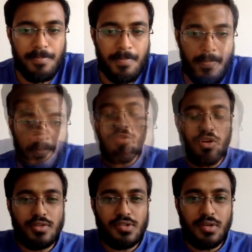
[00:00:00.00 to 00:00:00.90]
I have
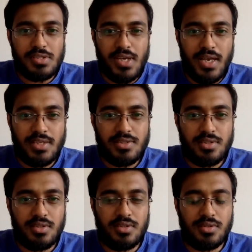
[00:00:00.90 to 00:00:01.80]
also attached
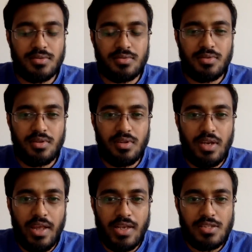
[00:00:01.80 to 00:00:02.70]
the
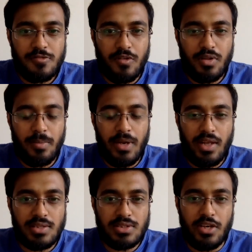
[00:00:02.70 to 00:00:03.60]
links for the
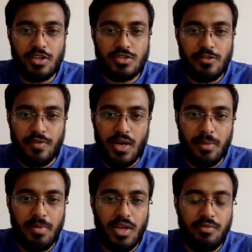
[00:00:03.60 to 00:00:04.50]
medical standards of
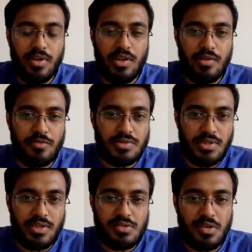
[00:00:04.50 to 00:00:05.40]
Army, Navy, and Air Force
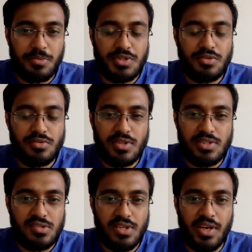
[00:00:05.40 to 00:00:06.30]
in the description. So
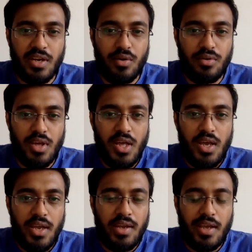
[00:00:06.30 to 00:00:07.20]
just check it out
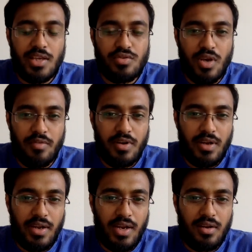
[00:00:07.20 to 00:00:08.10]
in case you have a
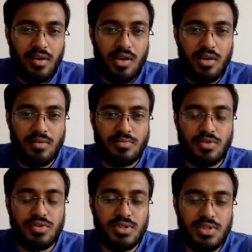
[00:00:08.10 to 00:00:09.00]
detailed,
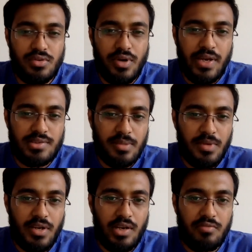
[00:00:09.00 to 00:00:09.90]
you need some
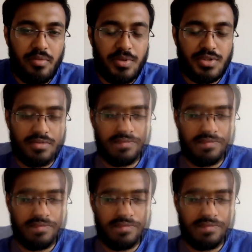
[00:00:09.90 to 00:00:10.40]
detailed information.